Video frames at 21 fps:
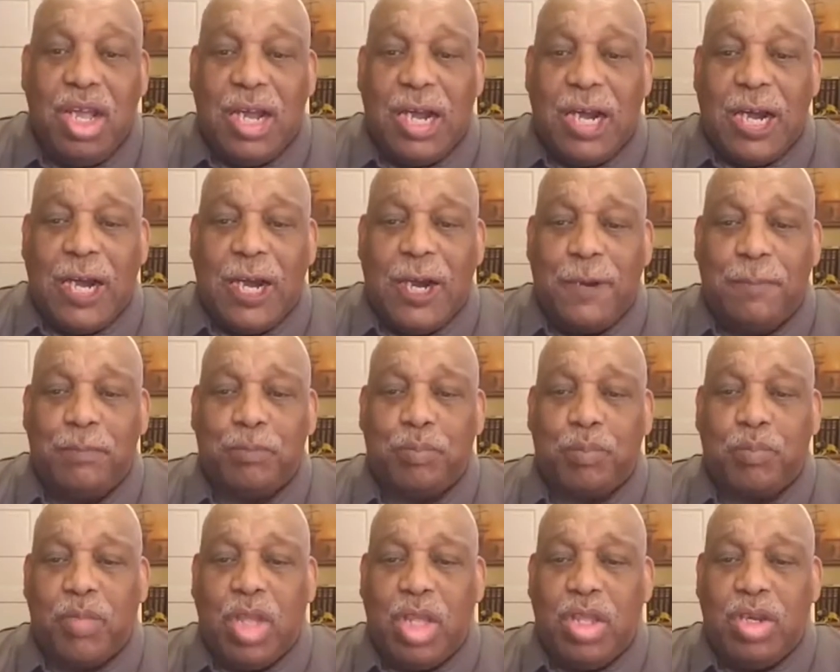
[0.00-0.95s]
Um,
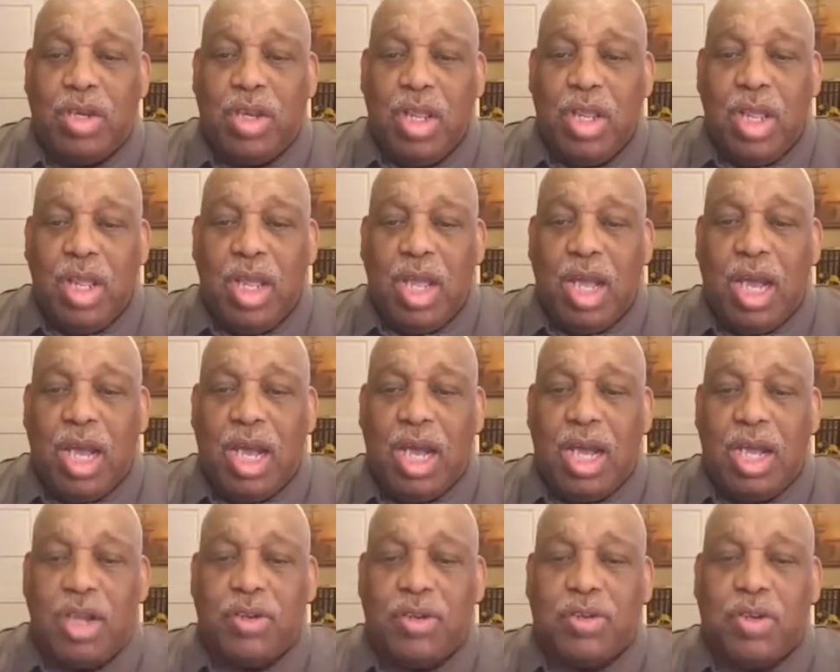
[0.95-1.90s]
it
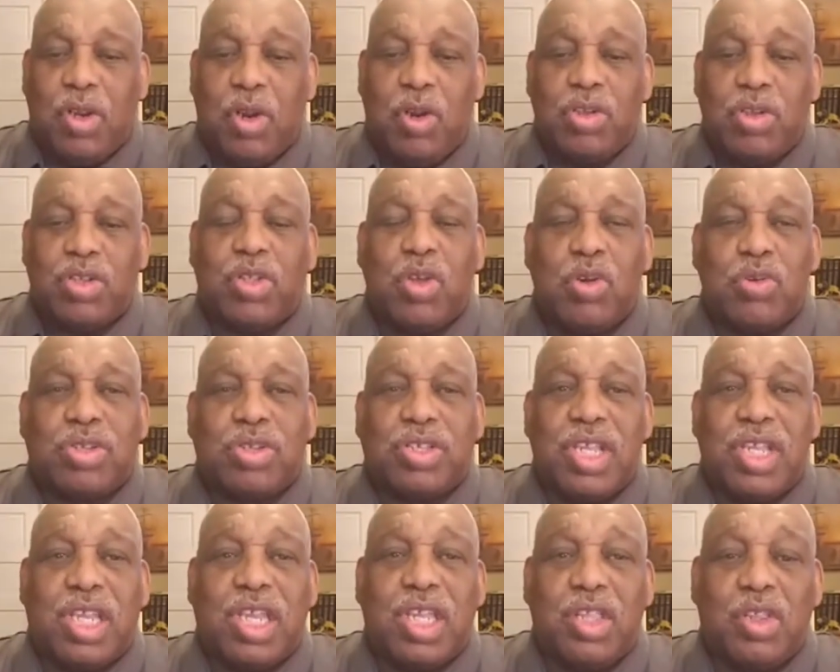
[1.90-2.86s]
uh, turns those
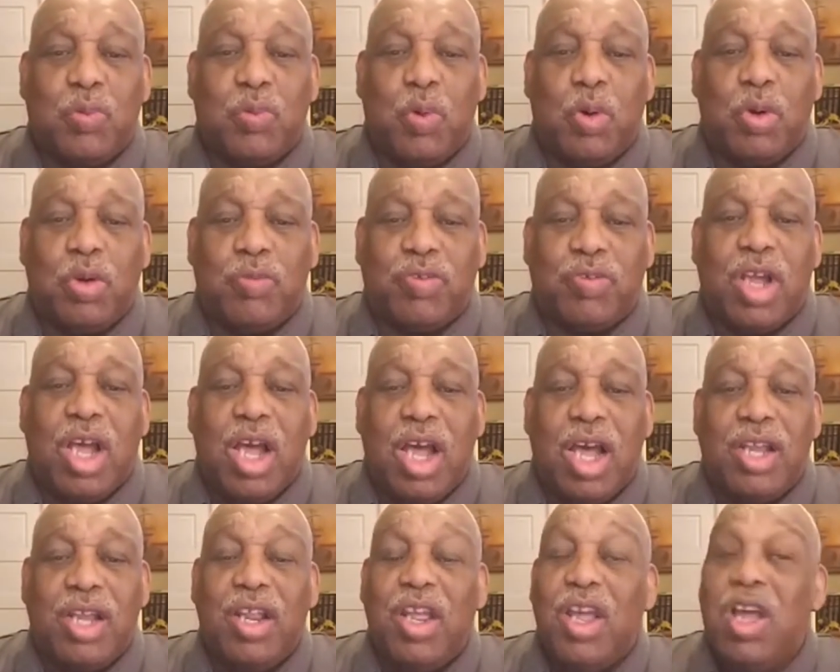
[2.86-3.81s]
seeking the word of
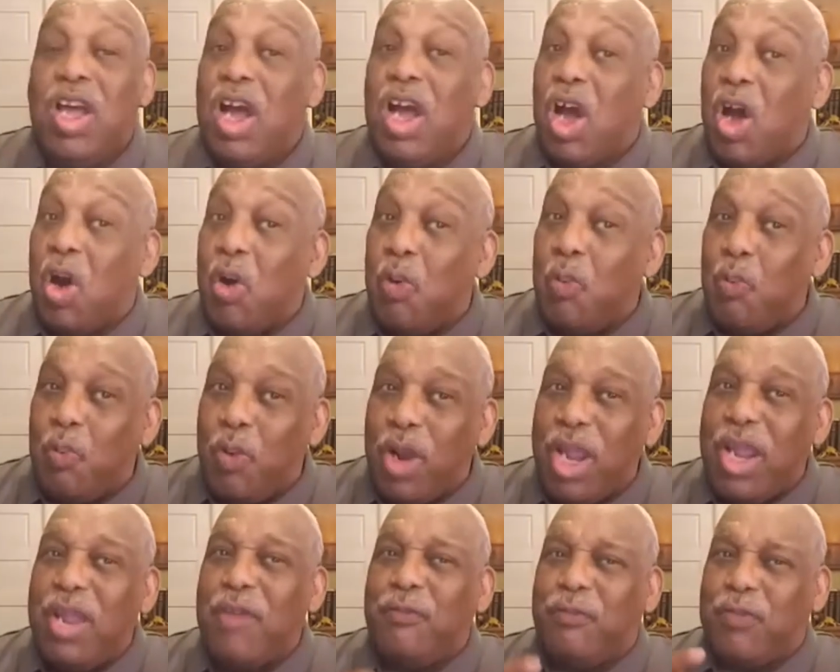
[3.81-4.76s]
God
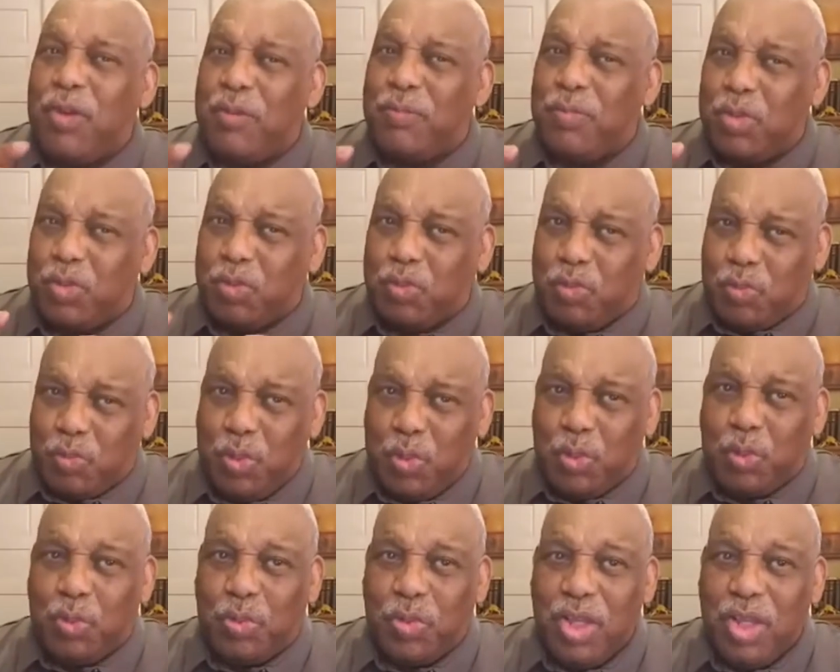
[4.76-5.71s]
away from the
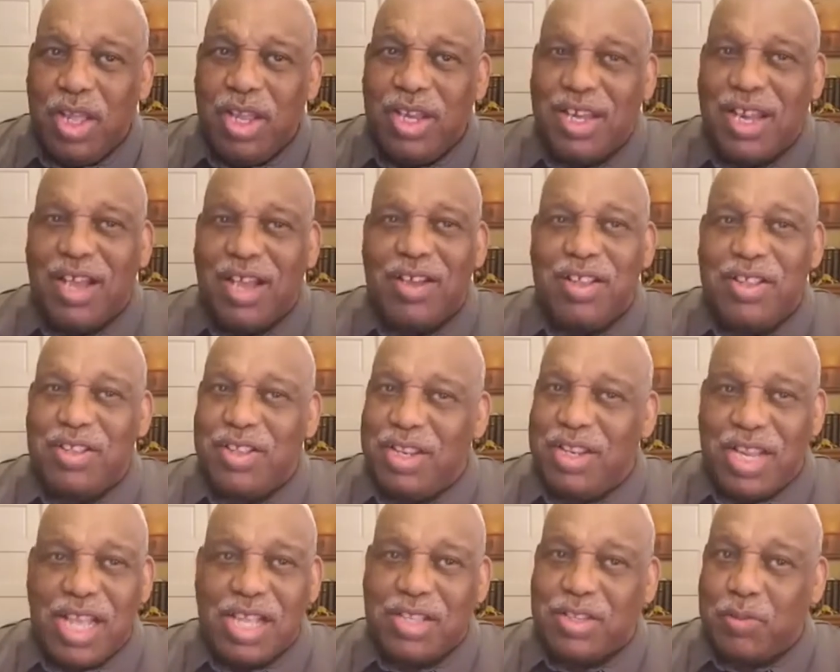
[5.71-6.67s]
truth. Now,
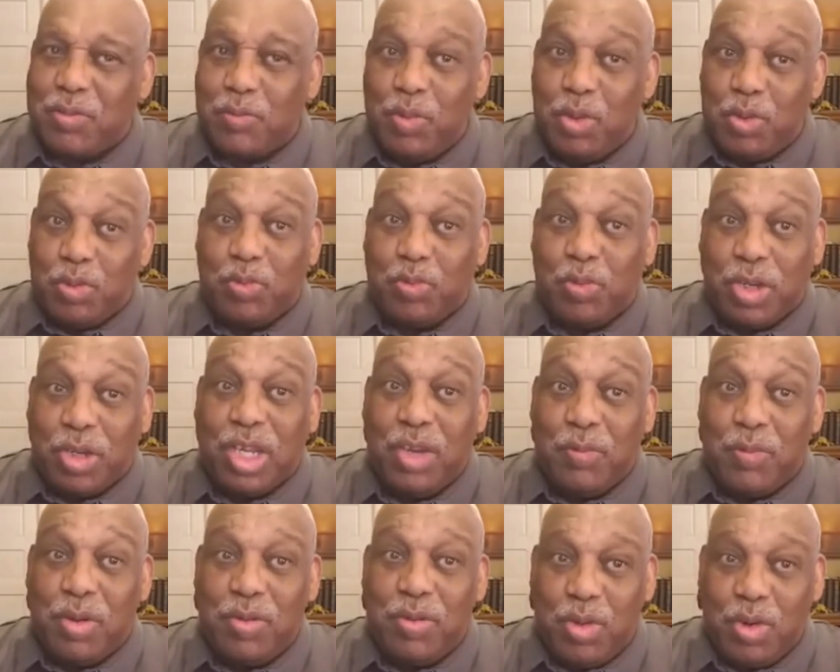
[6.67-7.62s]
that's a real tricky
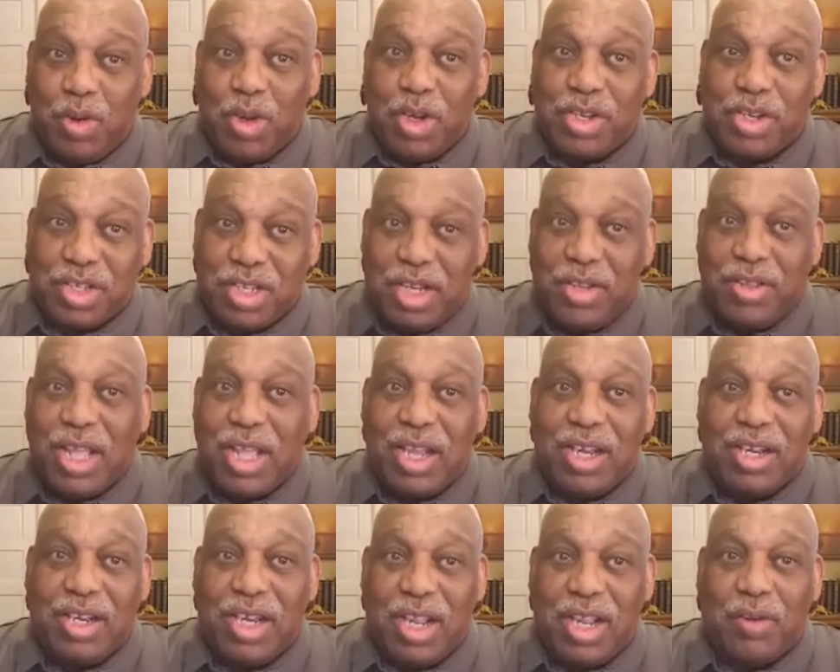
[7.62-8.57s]
one. You're going to see
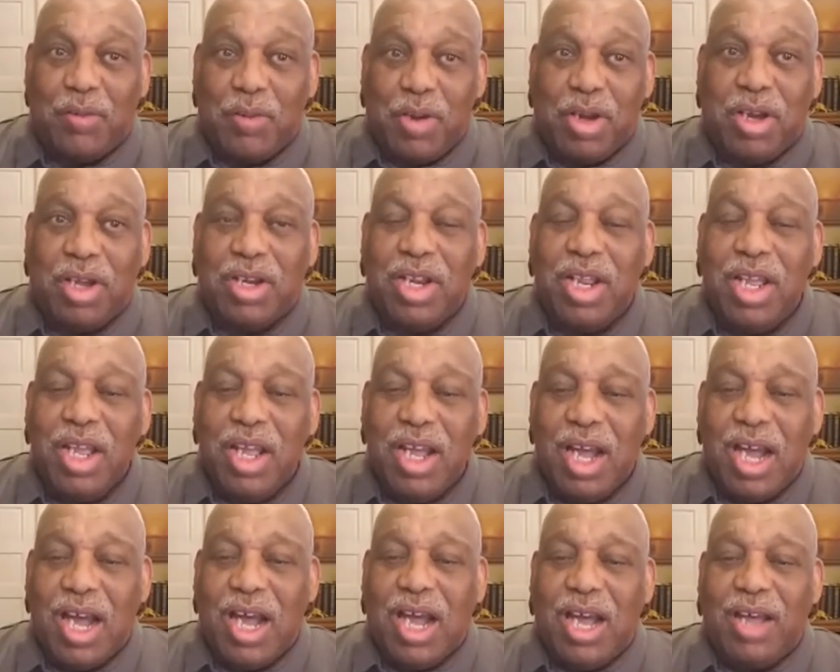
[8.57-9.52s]
that later on.
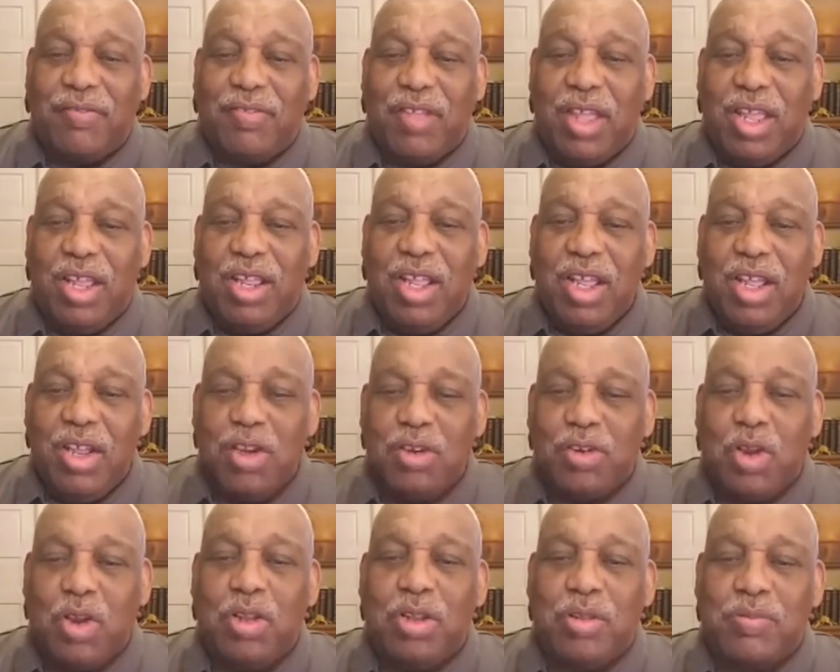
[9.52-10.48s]
Uh, they
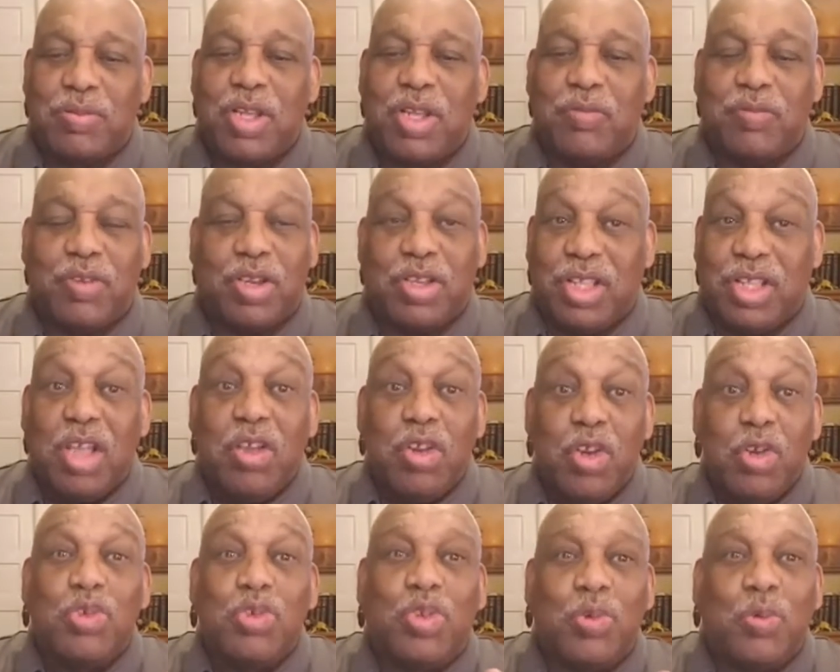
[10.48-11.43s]
turn themselves, because they'll
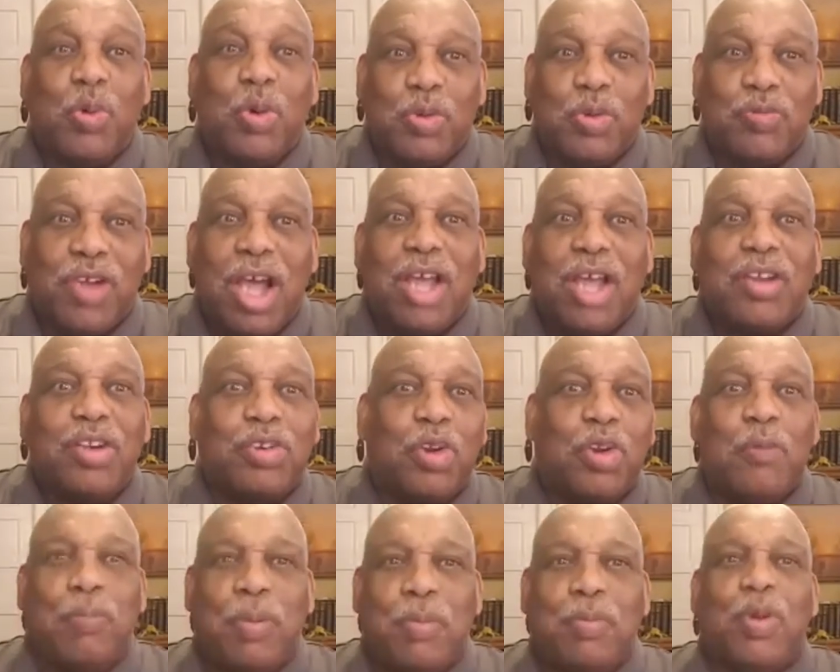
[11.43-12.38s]
use the word of God to
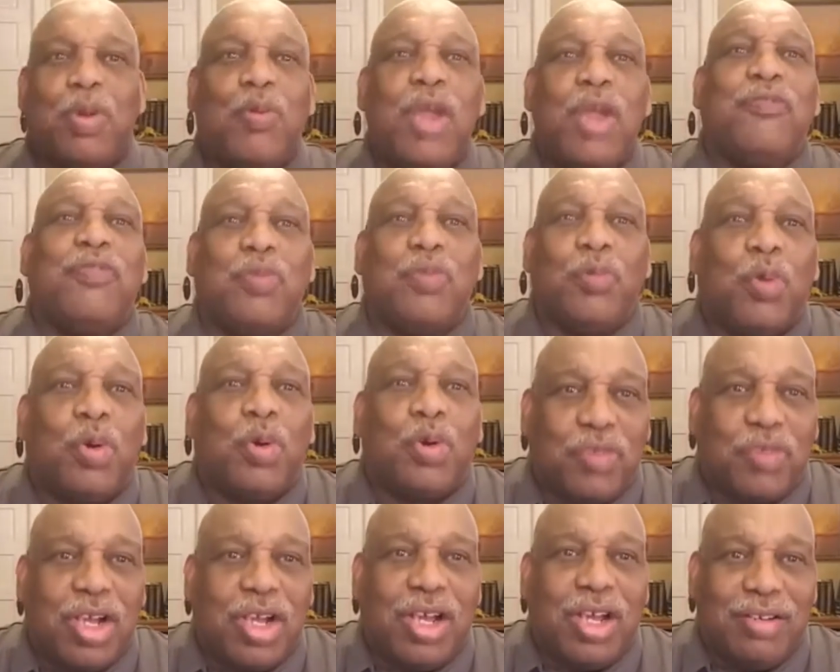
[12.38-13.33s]
turn people away from the word
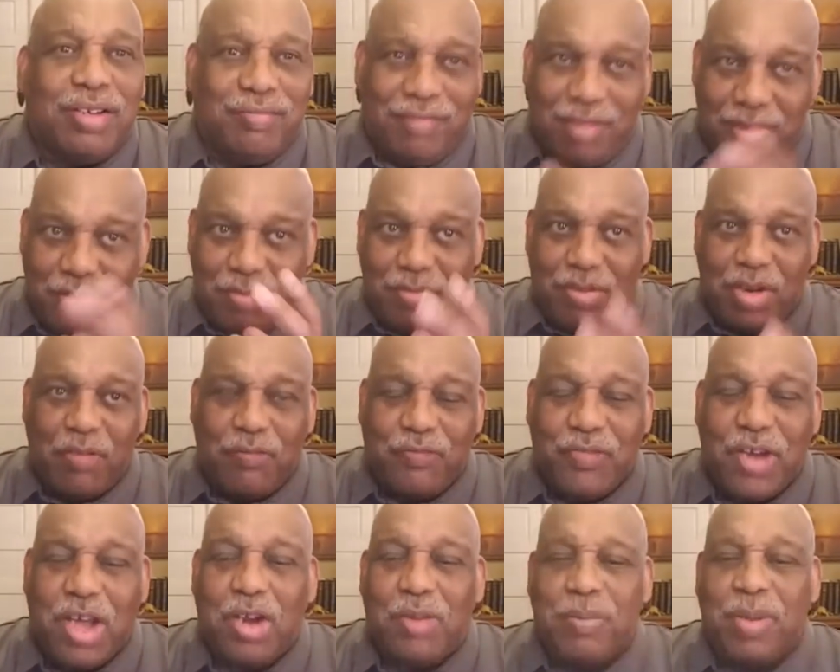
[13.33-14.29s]
of God. Now, now
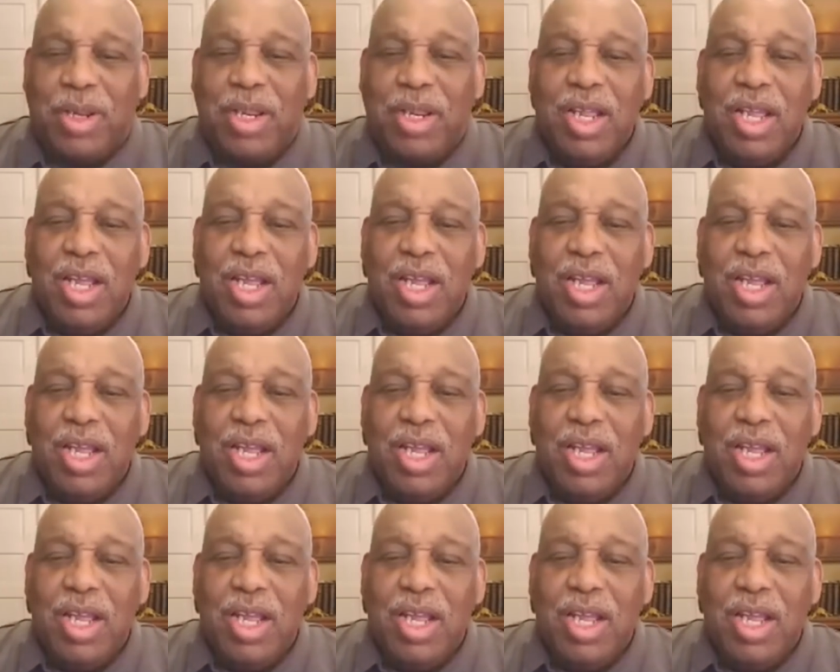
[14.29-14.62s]
follow me.